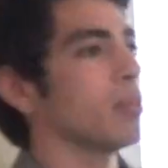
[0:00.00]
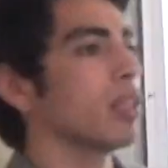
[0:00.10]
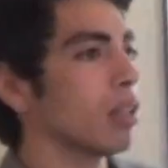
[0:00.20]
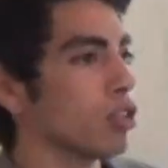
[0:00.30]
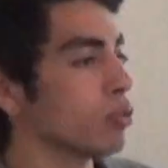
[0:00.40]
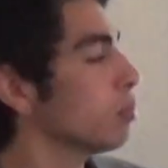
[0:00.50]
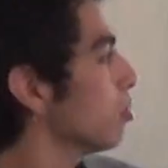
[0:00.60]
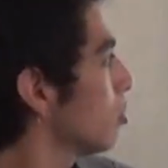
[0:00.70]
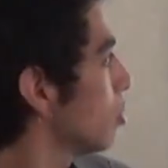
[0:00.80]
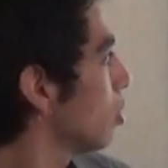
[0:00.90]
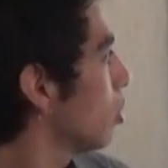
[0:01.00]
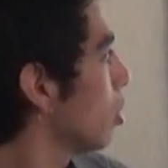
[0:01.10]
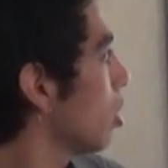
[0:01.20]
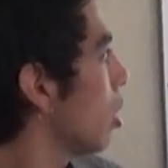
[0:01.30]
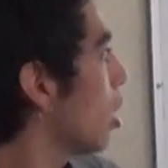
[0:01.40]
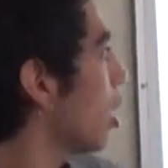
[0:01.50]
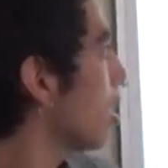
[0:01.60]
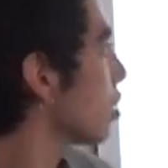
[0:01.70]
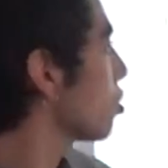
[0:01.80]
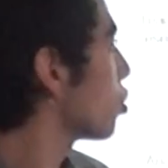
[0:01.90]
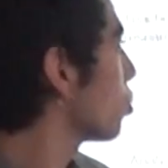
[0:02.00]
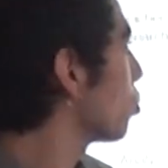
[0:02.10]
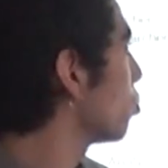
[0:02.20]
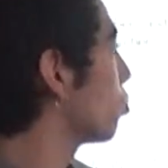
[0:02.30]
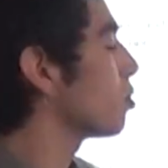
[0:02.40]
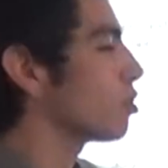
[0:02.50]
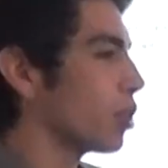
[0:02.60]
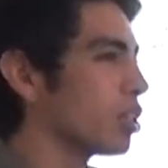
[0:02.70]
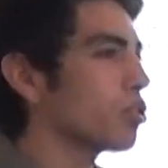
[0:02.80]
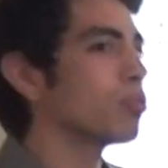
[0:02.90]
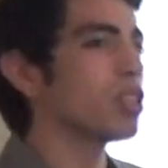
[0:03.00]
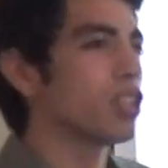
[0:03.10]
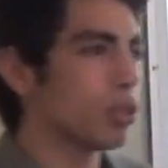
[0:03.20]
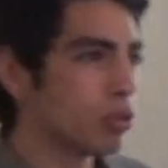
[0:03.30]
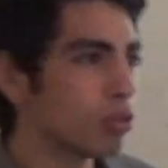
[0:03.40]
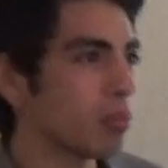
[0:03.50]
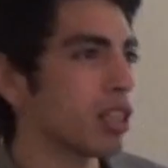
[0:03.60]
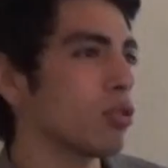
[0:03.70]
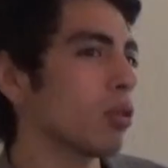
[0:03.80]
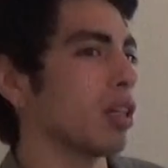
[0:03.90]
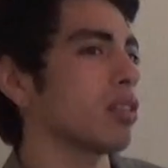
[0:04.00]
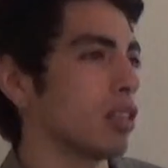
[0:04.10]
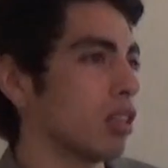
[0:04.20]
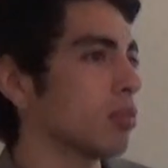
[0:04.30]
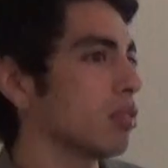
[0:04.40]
in the classroom, and to try to reduce my talking time,